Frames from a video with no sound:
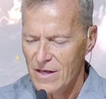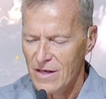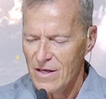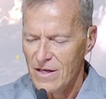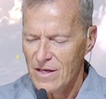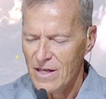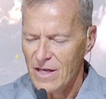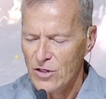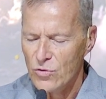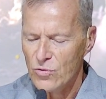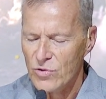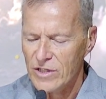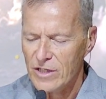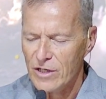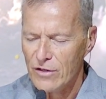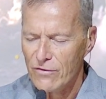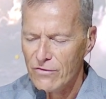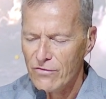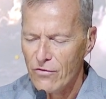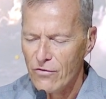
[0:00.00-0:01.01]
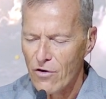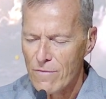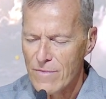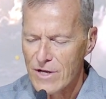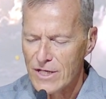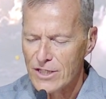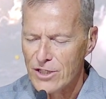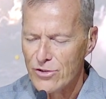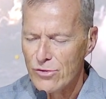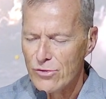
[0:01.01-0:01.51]
that you would conform
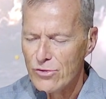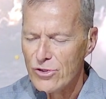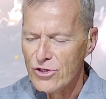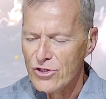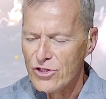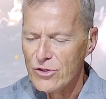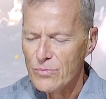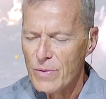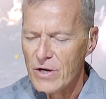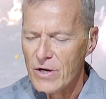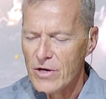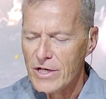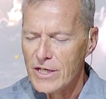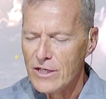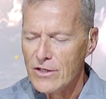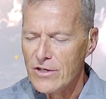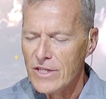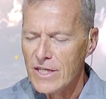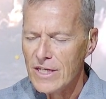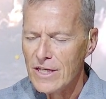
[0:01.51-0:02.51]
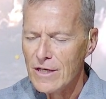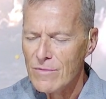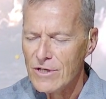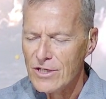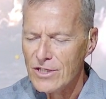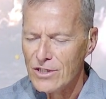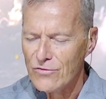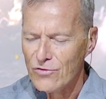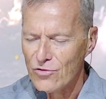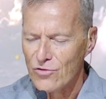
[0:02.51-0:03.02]
us through your Spirit into the
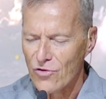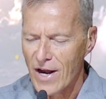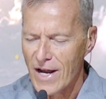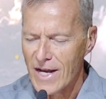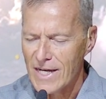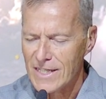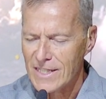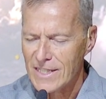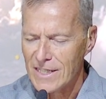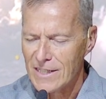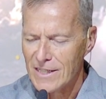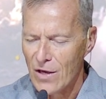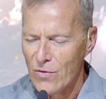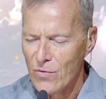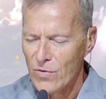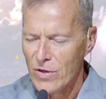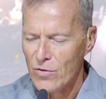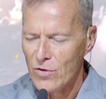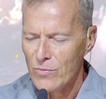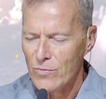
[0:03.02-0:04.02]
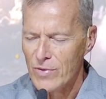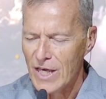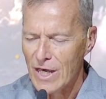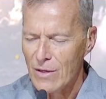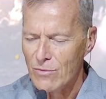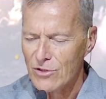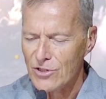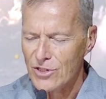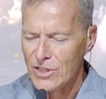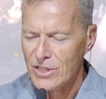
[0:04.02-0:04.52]
image of Christ, and that we would be
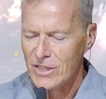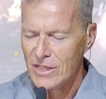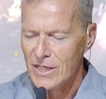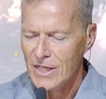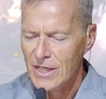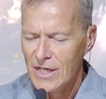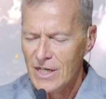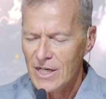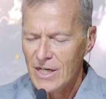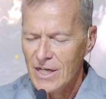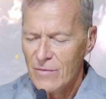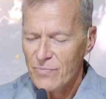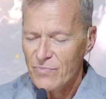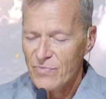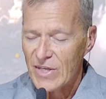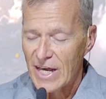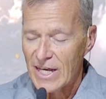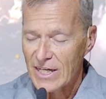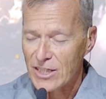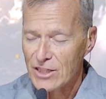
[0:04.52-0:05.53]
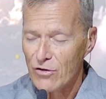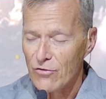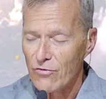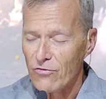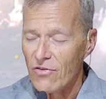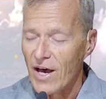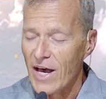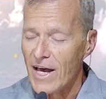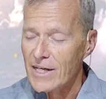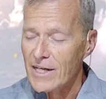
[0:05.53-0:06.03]
able to
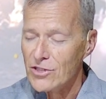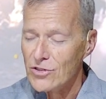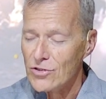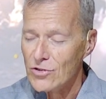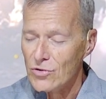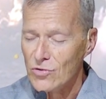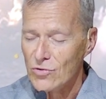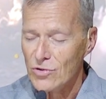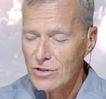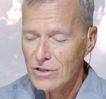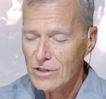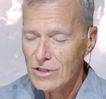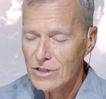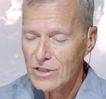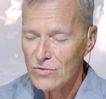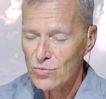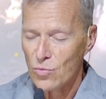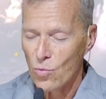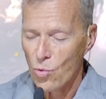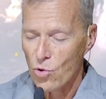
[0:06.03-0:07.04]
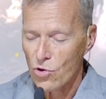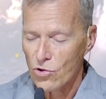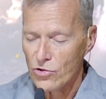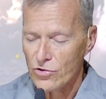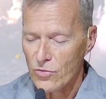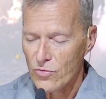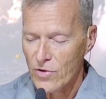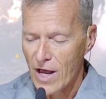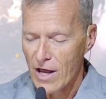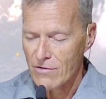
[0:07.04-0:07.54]
testify to this world
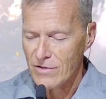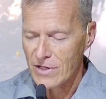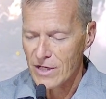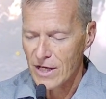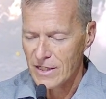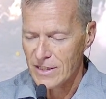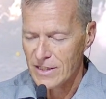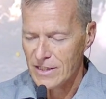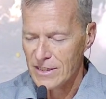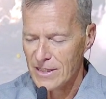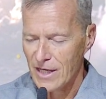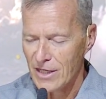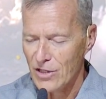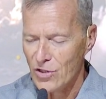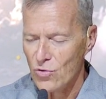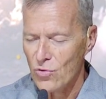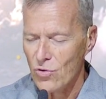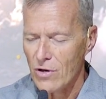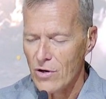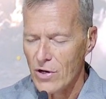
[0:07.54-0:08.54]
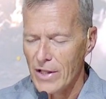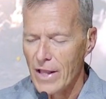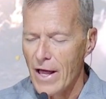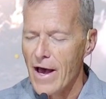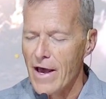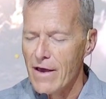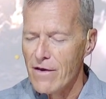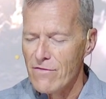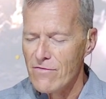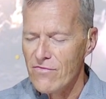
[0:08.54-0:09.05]
around us that you are
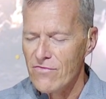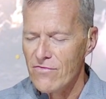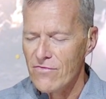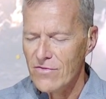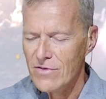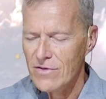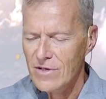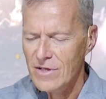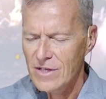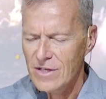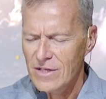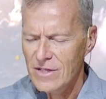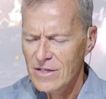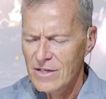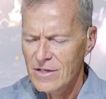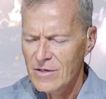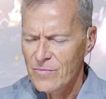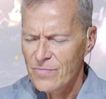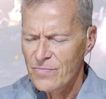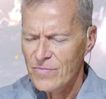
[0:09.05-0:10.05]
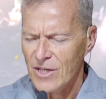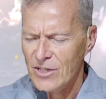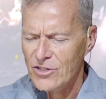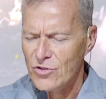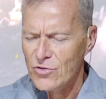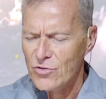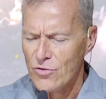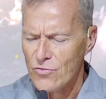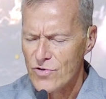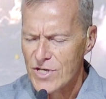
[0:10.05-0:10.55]
alive, that
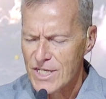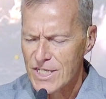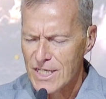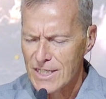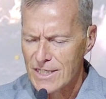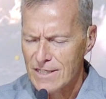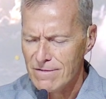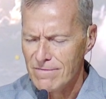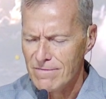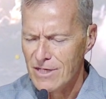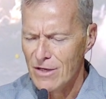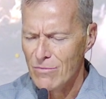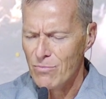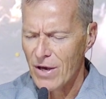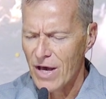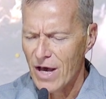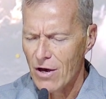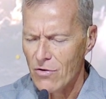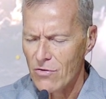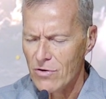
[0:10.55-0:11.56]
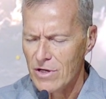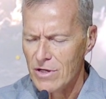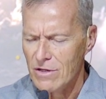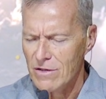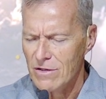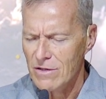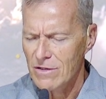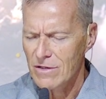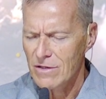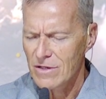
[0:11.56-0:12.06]
you are risen in power,
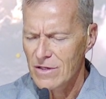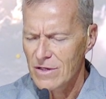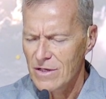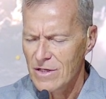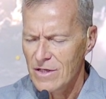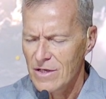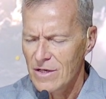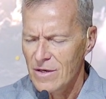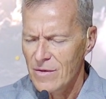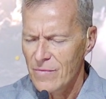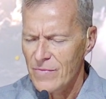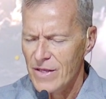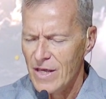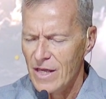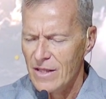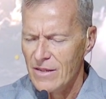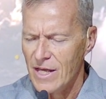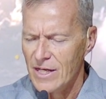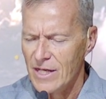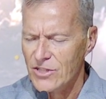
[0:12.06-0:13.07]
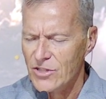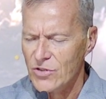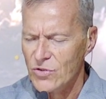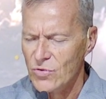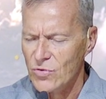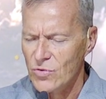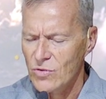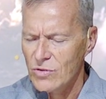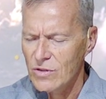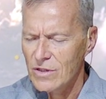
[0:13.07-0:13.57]
and that
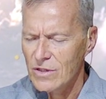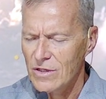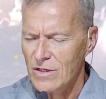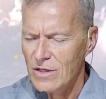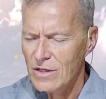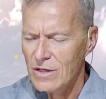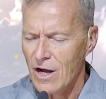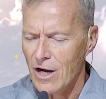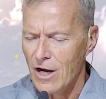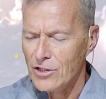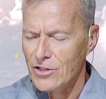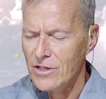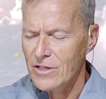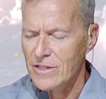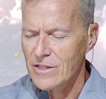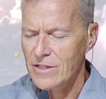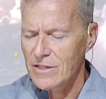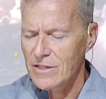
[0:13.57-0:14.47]
you are good.